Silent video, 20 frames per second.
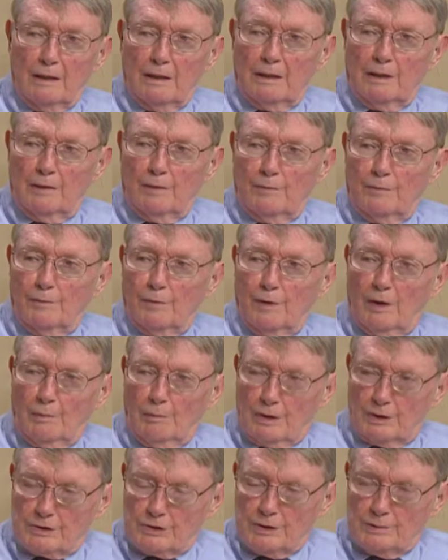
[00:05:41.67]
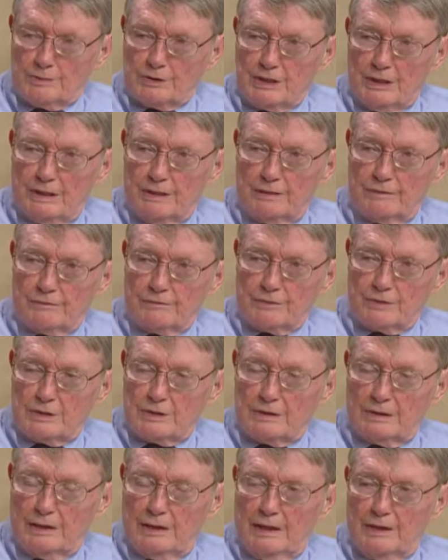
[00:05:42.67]
uh, amongst
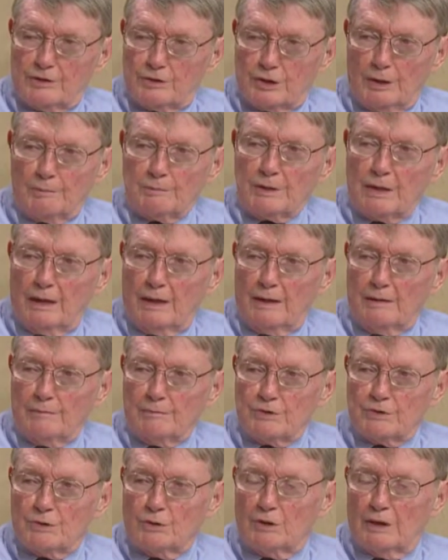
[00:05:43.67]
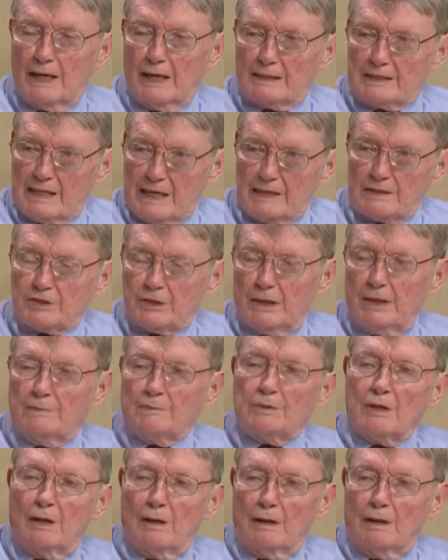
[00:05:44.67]
themselves, mm-hmm. and sometimes at that same
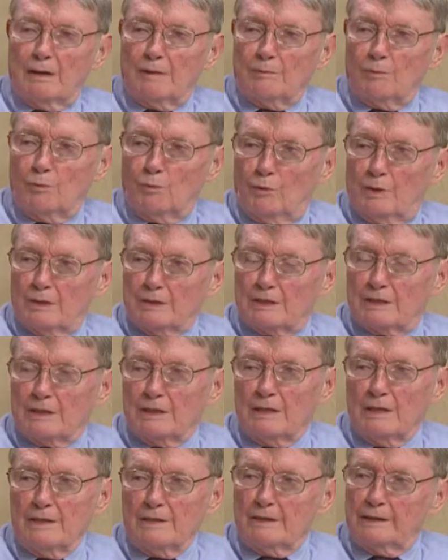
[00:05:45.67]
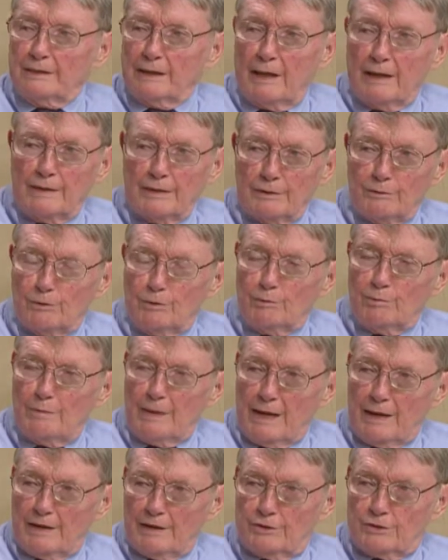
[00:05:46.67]
time with the dining room
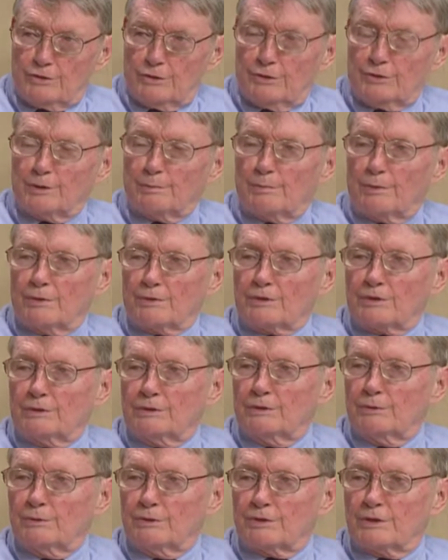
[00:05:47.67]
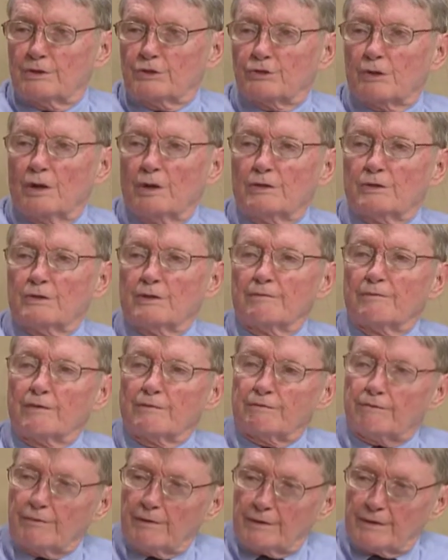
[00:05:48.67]
manager, the person who is in charge of the
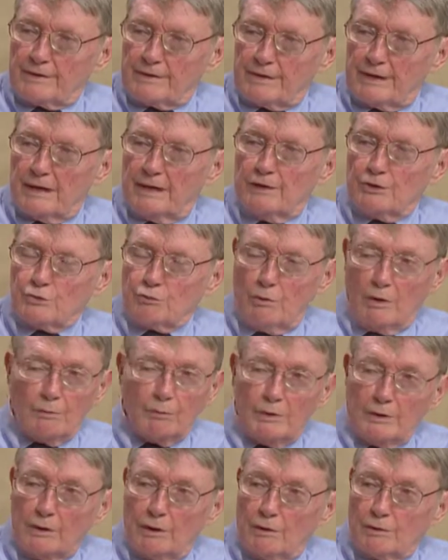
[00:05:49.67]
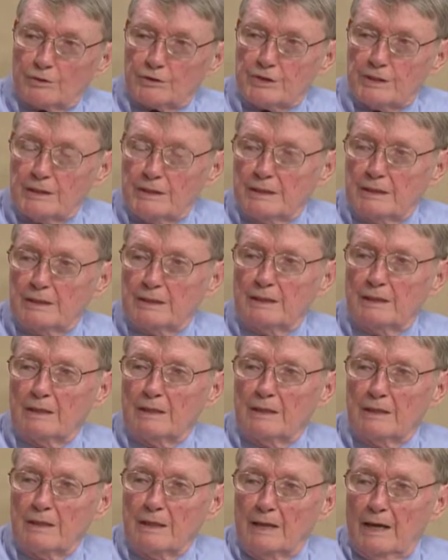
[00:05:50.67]
front of the house, what we all see,
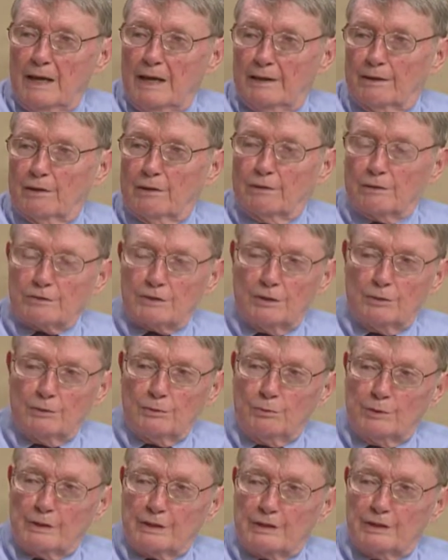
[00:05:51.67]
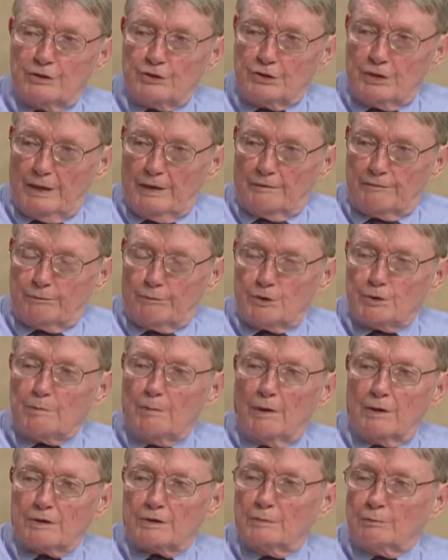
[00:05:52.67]
okay. and also with the chef
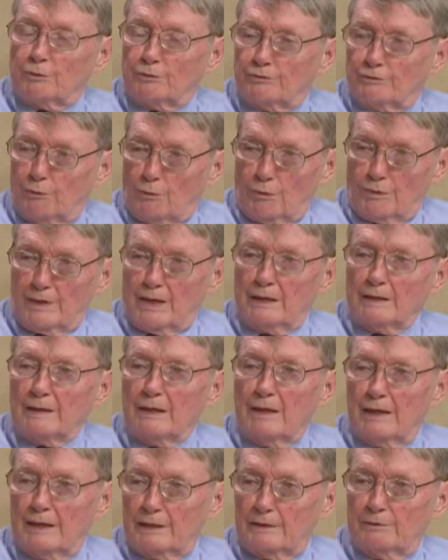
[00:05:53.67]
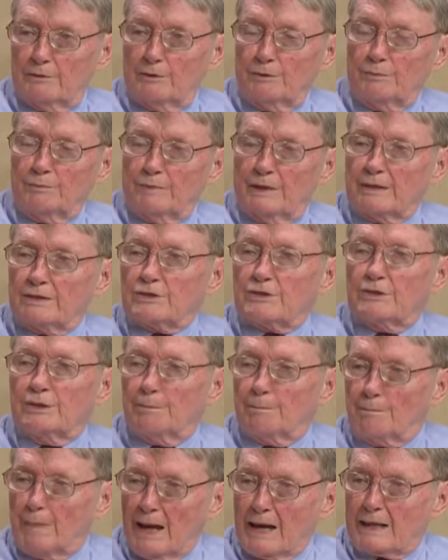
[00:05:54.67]
responsible for that dining room. That's the
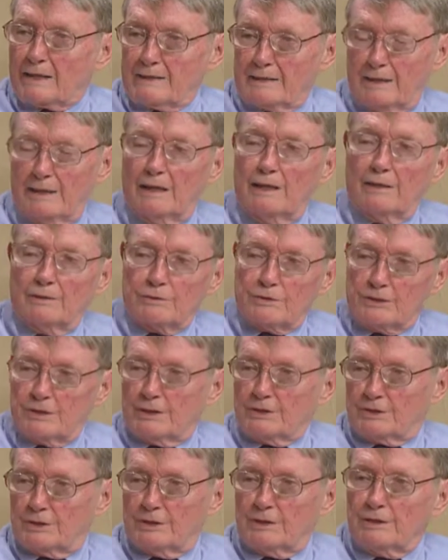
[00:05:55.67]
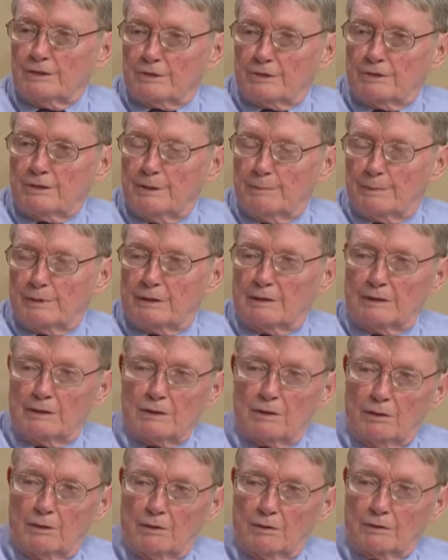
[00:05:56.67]
back of the house, as it is typically
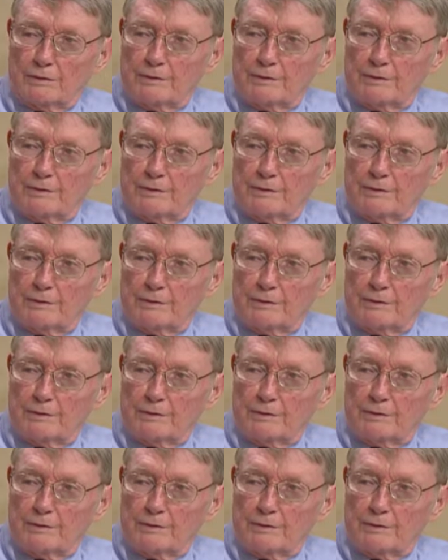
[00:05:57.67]
called. So